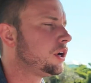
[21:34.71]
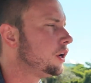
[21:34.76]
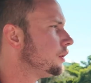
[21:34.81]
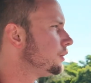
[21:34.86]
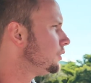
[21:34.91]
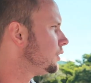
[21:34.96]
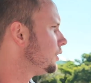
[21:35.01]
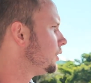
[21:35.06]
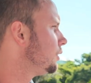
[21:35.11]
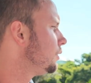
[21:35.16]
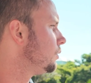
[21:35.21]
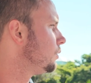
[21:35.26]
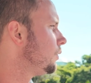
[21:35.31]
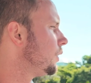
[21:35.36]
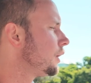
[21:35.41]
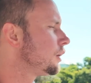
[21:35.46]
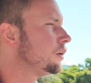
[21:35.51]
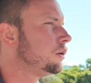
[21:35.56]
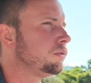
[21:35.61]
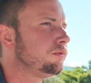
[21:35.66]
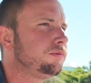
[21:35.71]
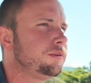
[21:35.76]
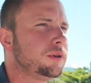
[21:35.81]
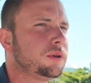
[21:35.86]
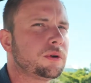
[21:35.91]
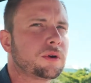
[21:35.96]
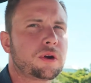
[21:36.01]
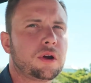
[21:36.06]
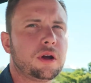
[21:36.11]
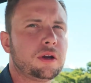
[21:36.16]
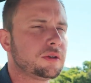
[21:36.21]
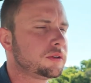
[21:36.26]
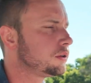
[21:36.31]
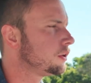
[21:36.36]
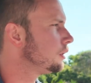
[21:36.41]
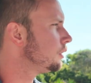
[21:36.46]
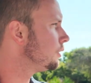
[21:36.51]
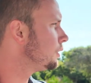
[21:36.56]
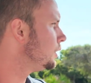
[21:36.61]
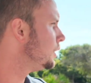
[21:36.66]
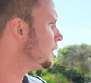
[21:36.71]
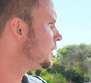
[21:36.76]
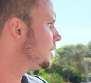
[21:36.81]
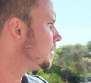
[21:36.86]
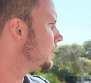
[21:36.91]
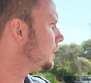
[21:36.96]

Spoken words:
content, or I call filler content,